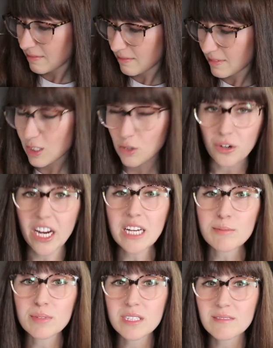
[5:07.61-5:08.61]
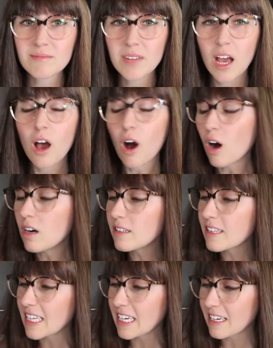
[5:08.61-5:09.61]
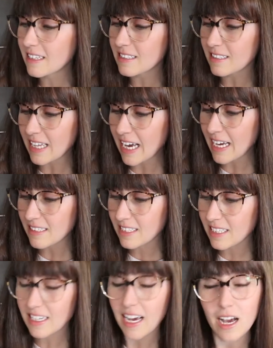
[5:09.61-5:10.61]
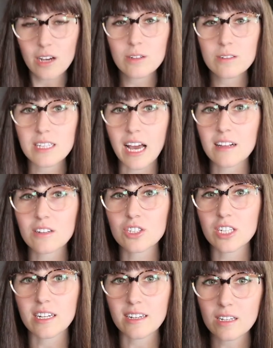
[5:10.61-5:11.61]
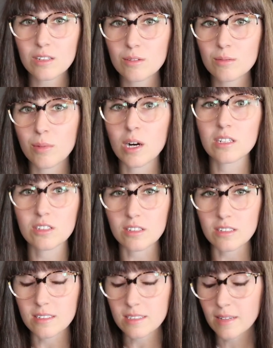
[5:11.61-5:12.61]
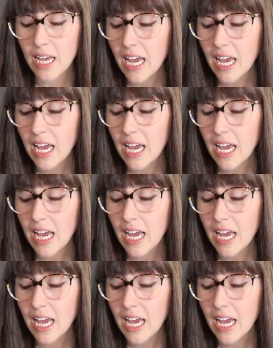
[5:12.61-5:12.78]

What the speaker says: scrapes, all things that can house allergenic particles